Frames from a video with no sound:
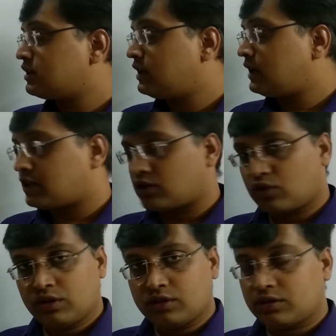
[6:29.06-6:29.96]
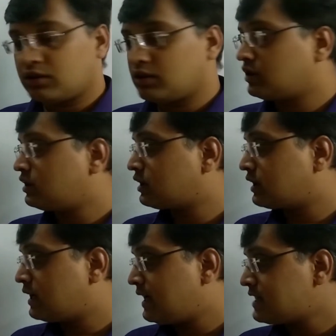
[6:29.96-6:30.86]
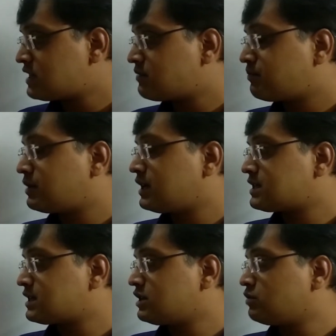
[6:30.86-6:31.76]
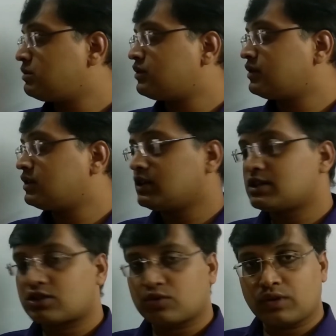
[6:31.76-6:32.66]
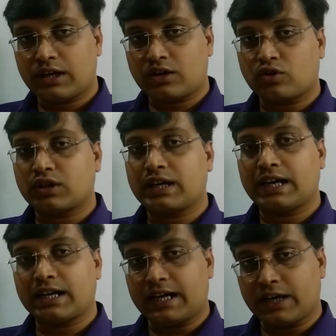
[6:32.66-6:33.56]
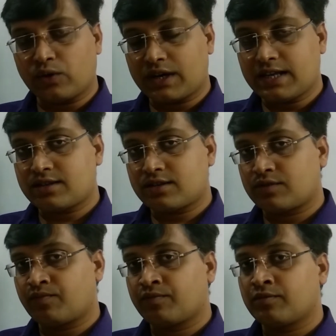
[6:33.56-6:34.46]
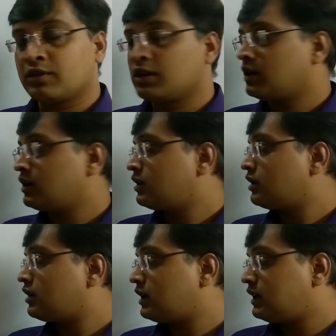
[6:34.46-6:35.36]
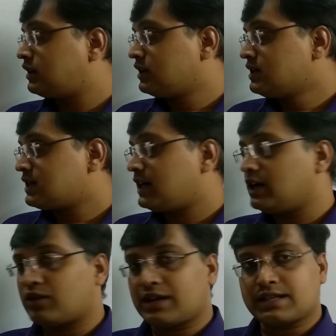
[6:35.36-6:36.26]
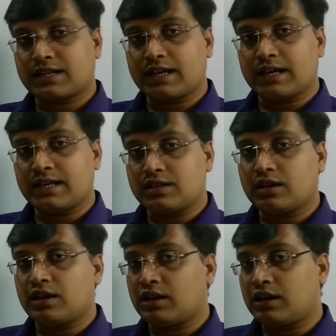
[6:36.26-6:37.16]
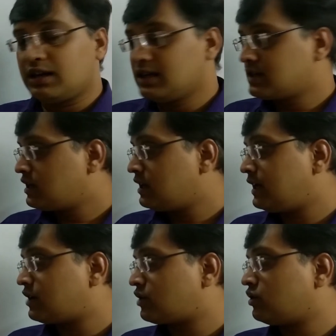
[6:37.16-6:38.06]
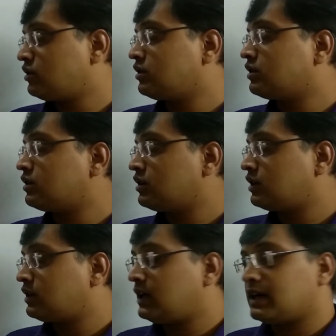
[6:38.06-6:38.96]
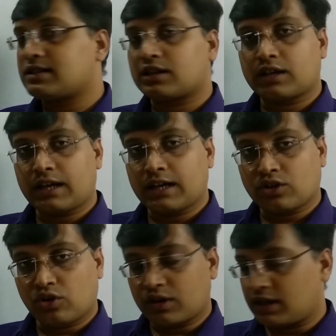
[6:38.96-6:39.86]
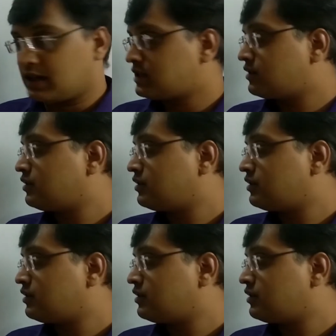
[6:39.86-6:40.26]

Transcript: electrode, the gas present between these two electrodes get ionized, and this ionized gas release the electron, that is a cathode rays.